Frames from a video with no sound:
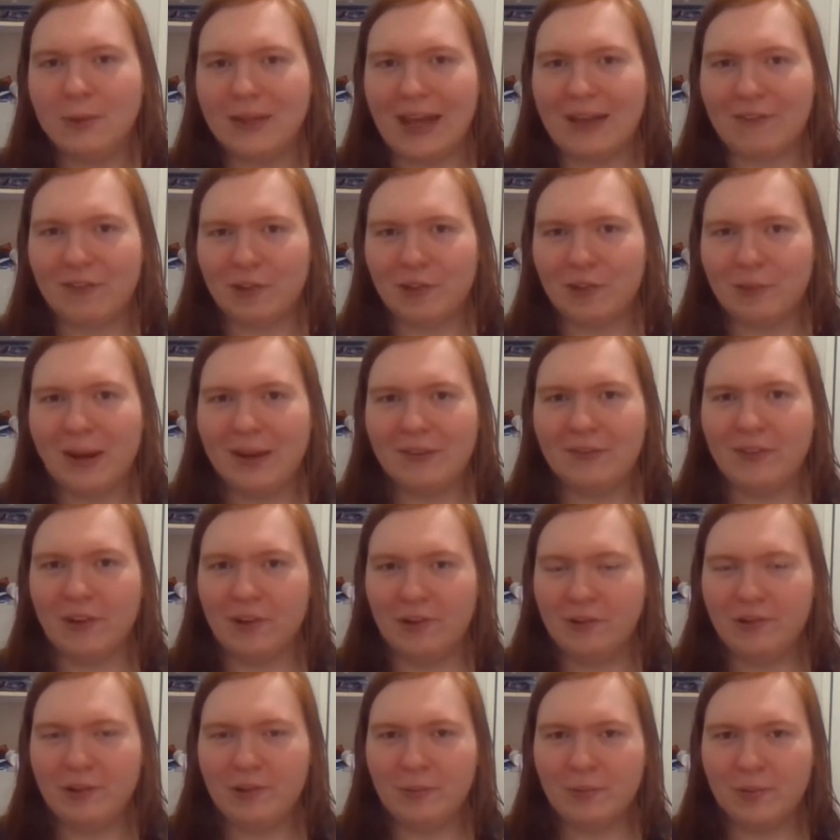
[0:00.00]
whenever my
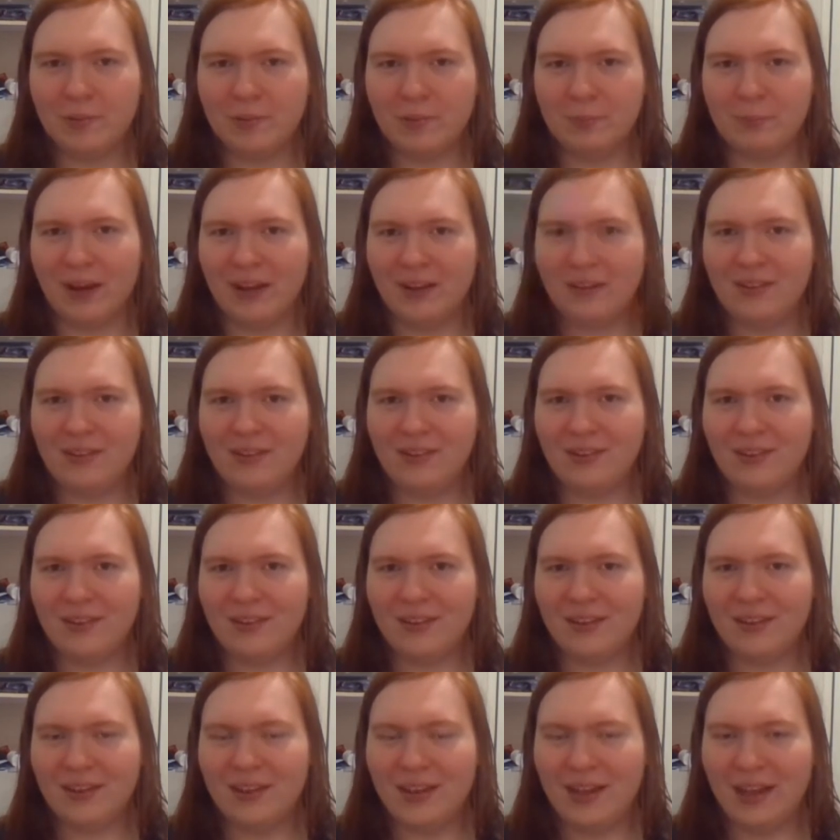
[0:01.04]
phone would buzz,
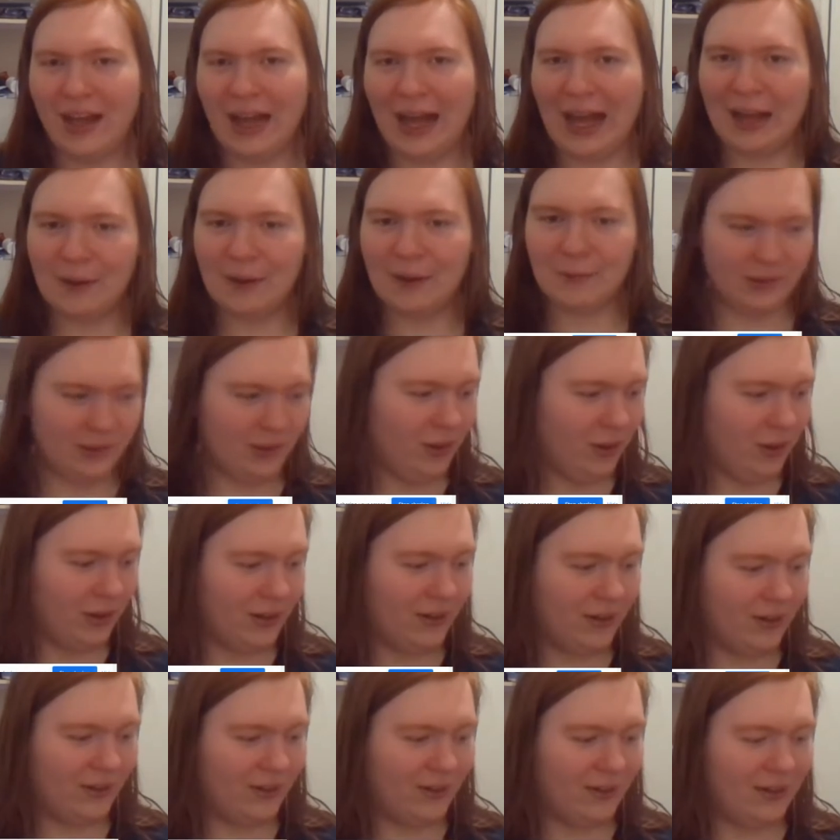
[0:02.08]
I would
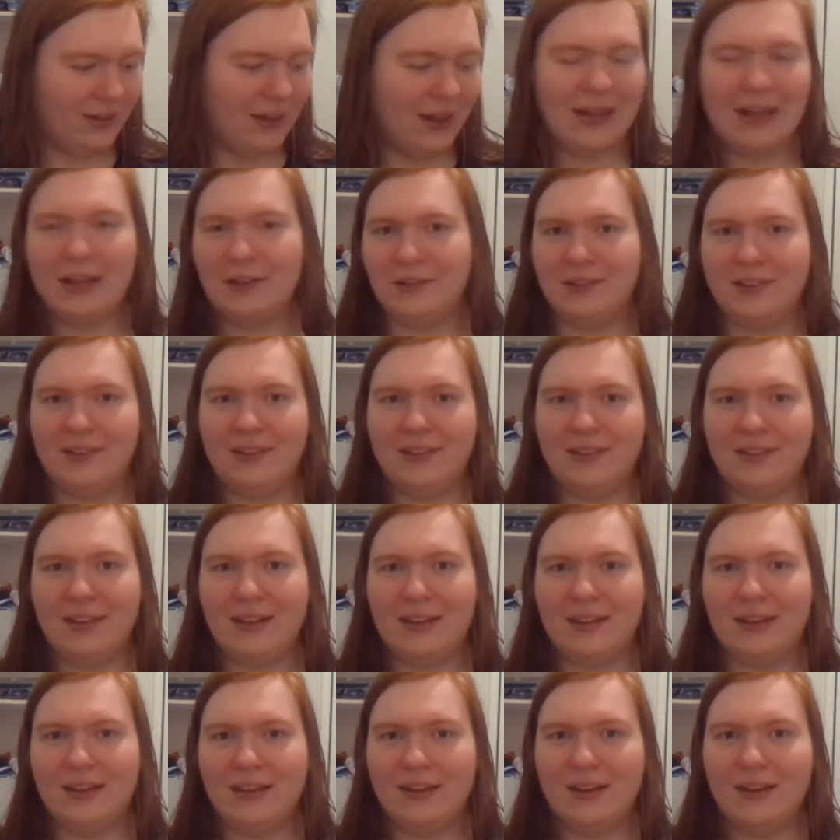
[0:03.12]
look and I would
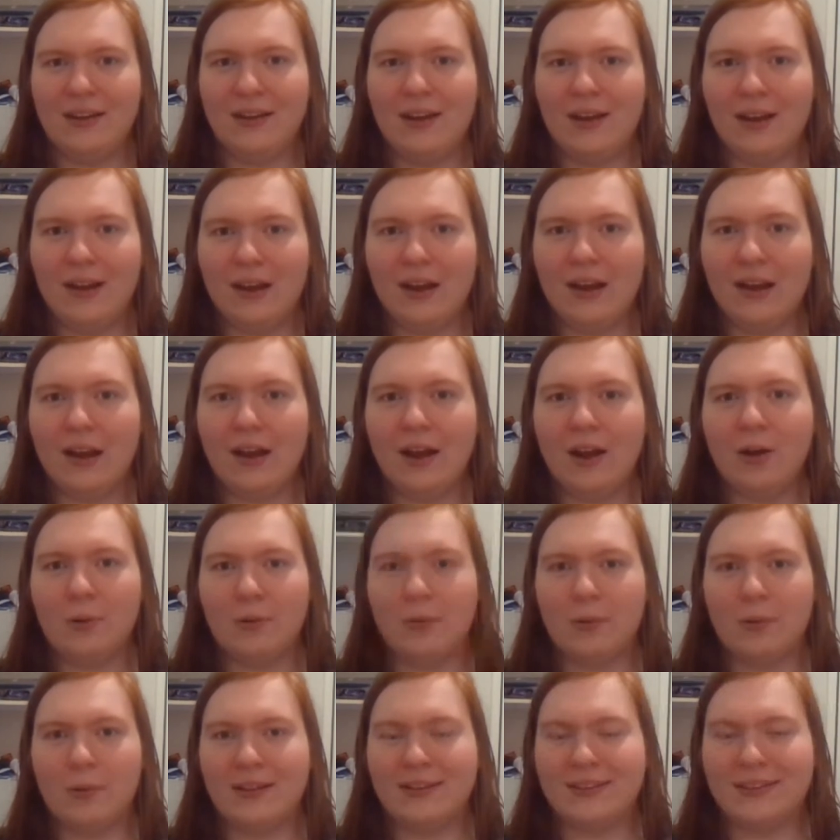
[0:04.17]
see,
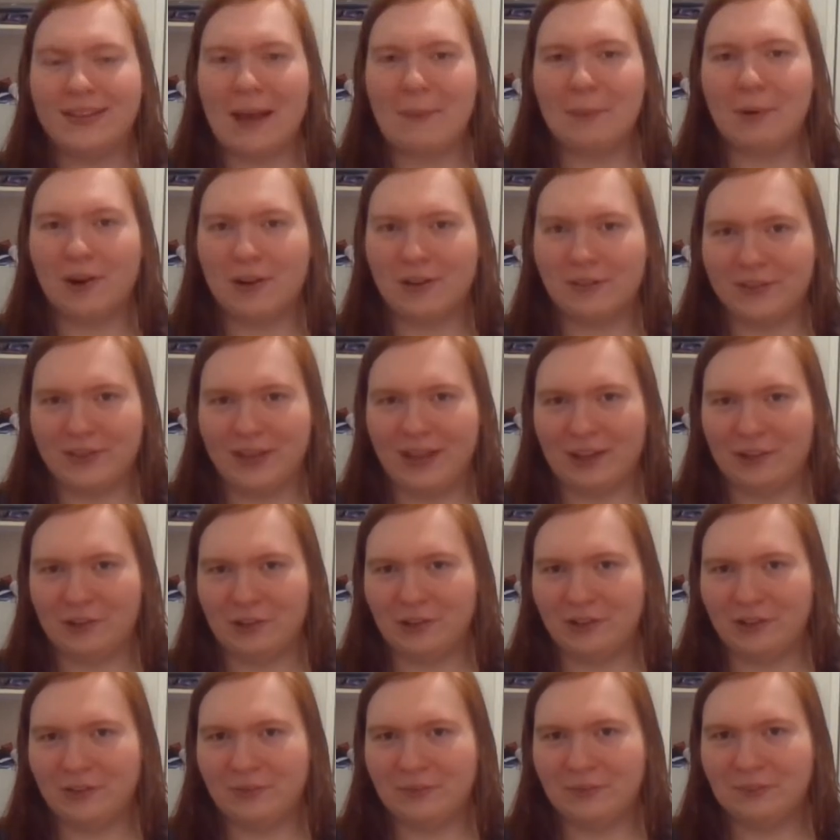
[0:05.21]
oh, it's that part of the
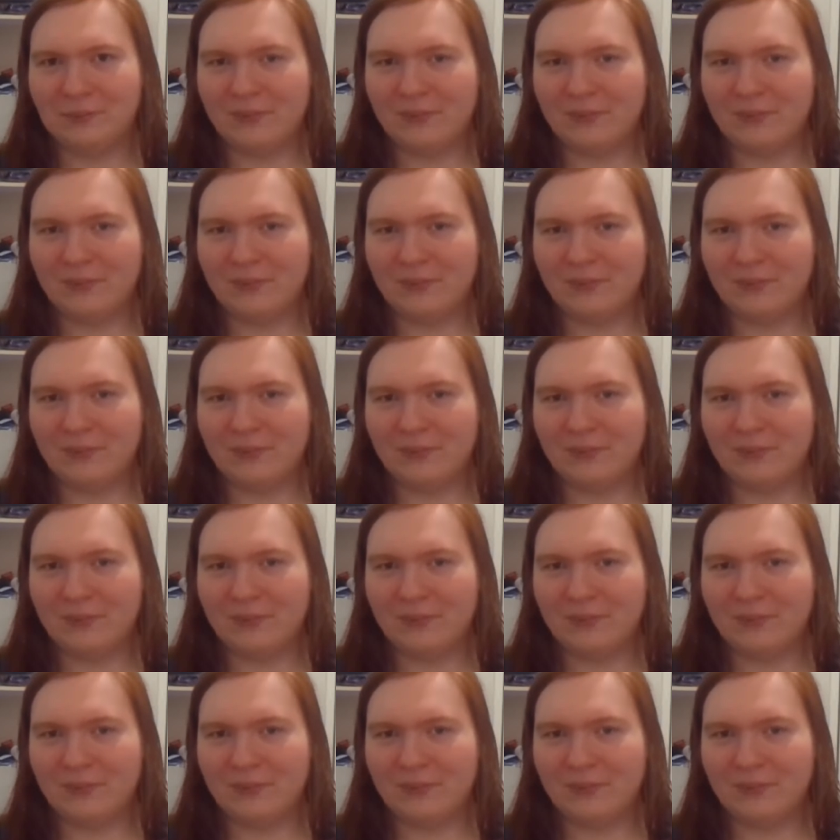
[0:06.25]
lecture.